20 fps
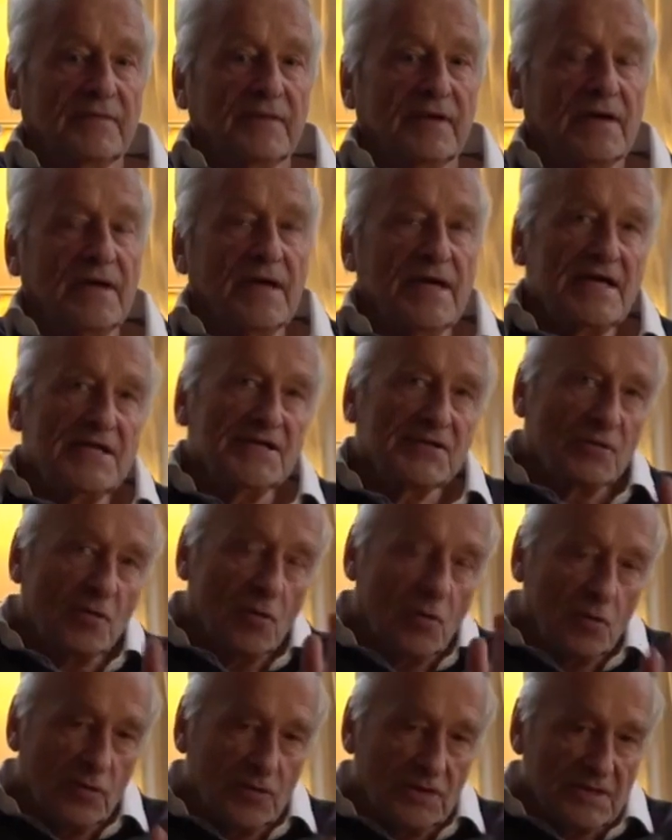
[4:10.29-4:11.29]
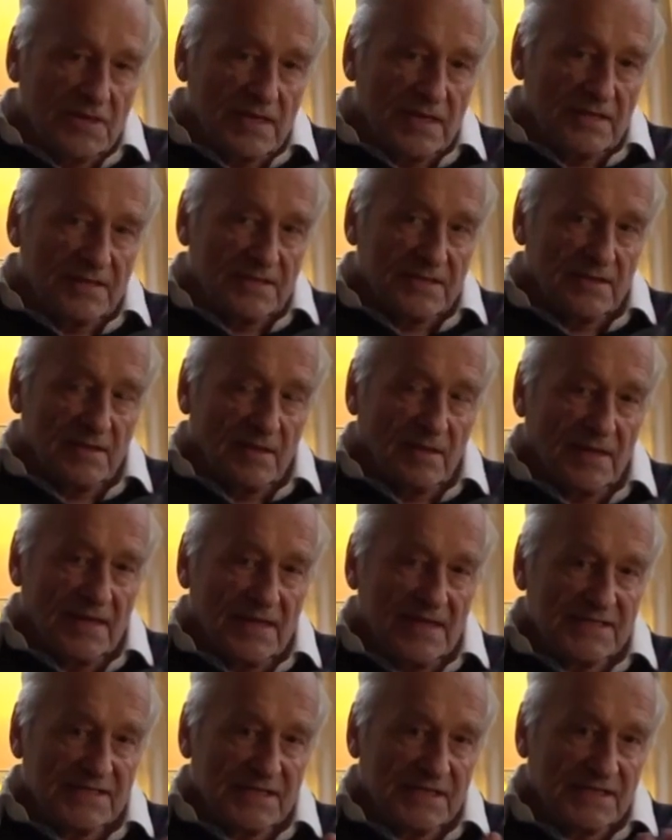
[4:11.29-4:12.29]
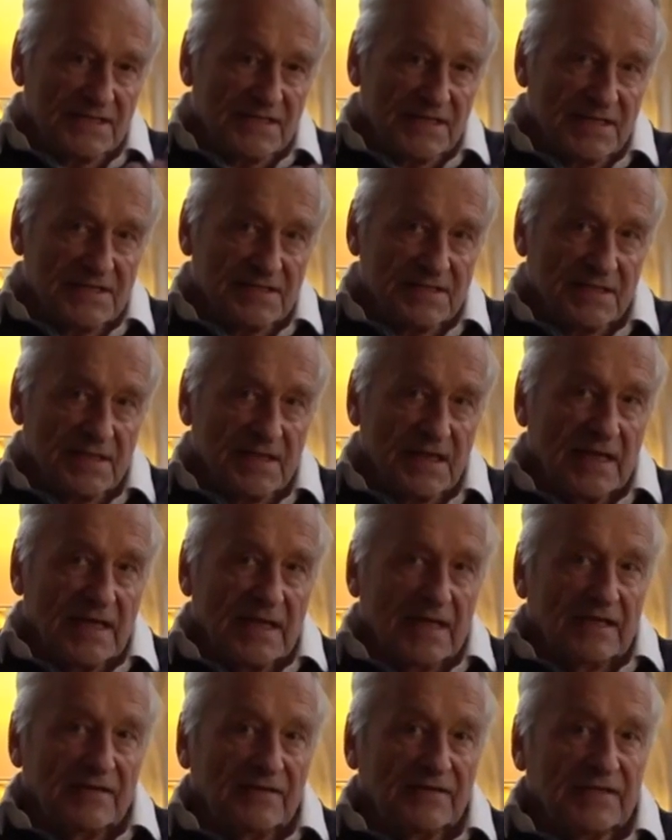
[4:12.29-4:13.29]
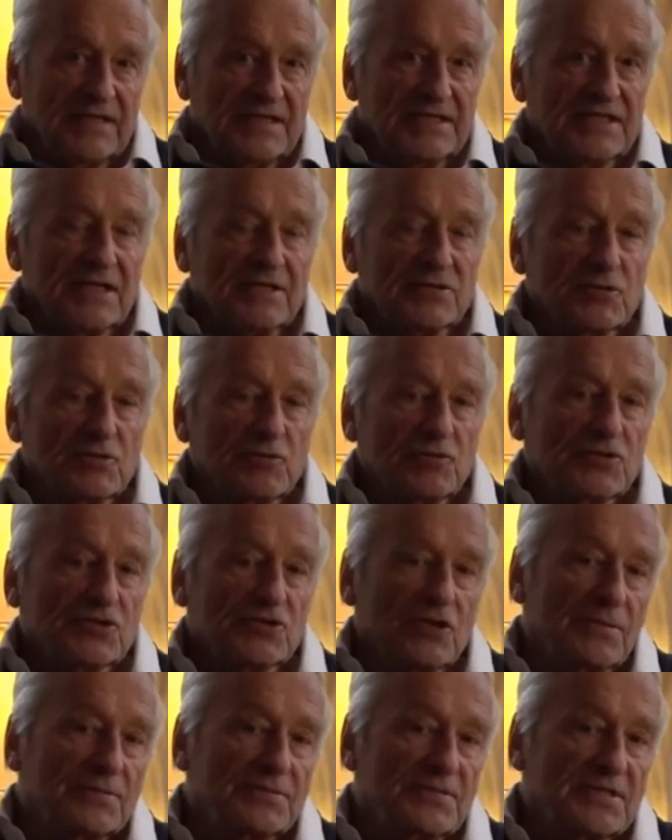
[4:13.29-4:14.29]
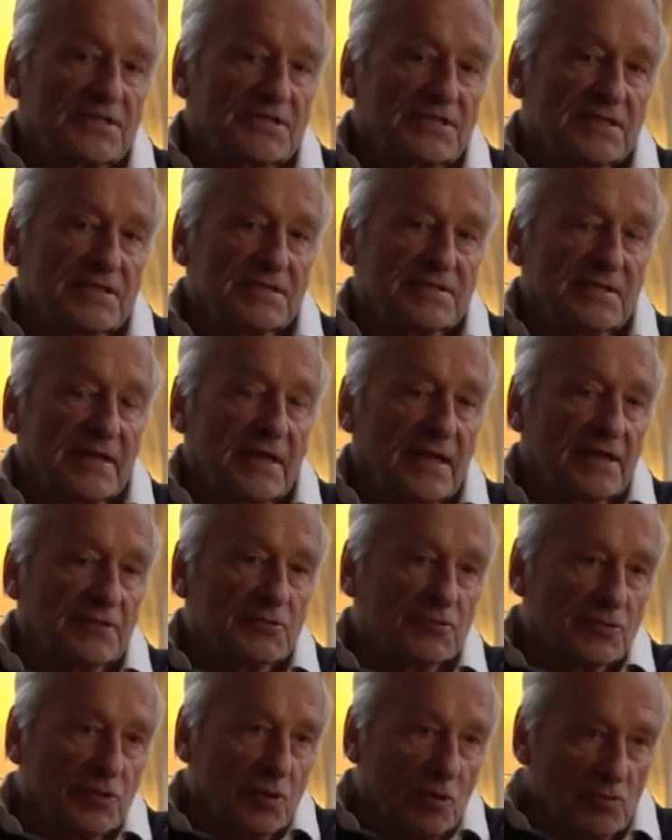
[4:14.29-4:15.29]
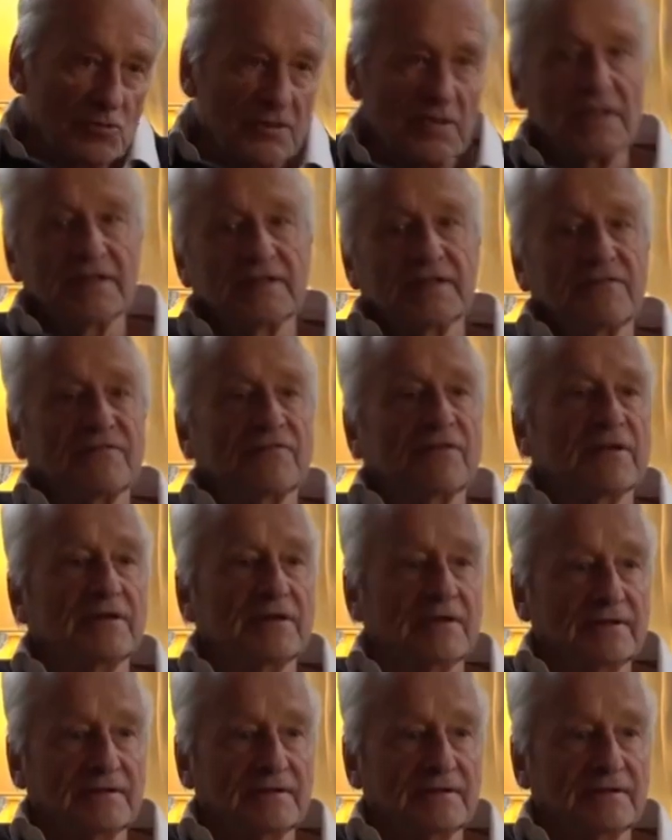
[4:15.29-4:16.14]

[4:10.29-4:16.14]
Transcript: Res cogitans og res extensa. These are two substances that are totally different.